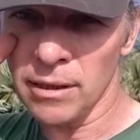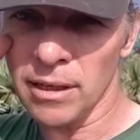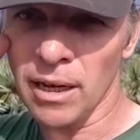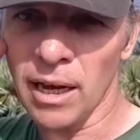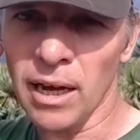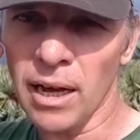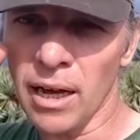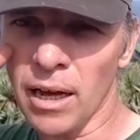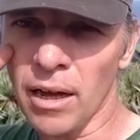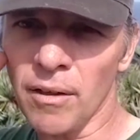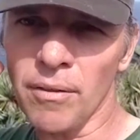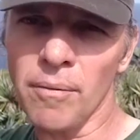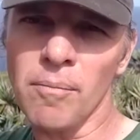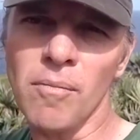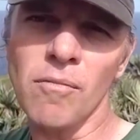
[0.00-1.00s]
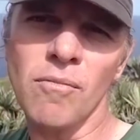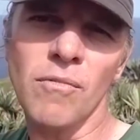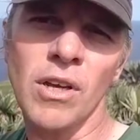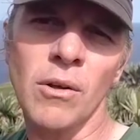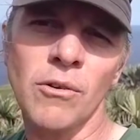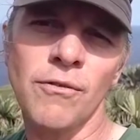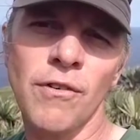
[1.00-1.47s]

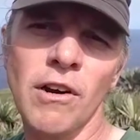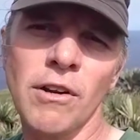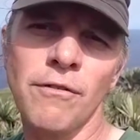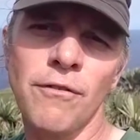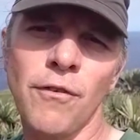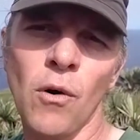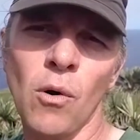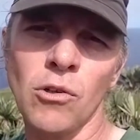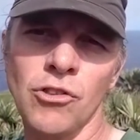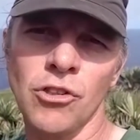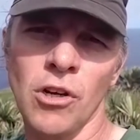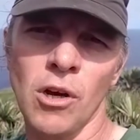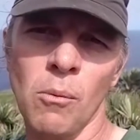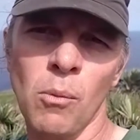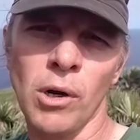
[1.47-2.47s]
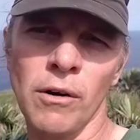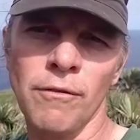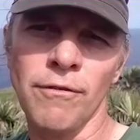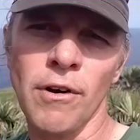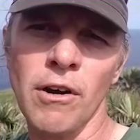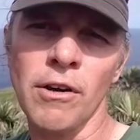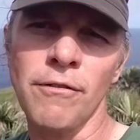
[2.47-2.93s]
It was very fortunate and one of
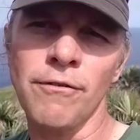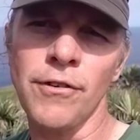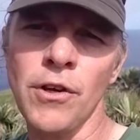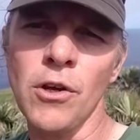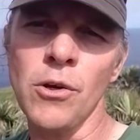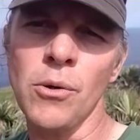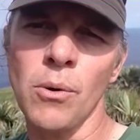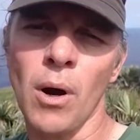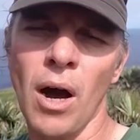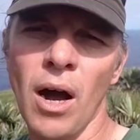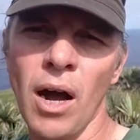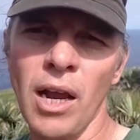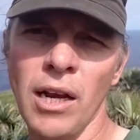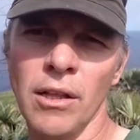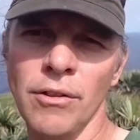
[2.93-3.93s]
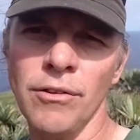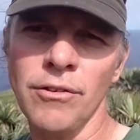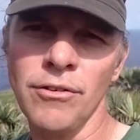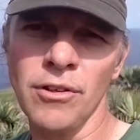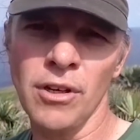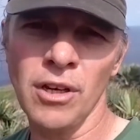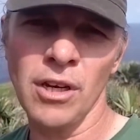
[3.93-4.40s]
very few
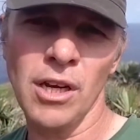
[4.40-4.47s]
islands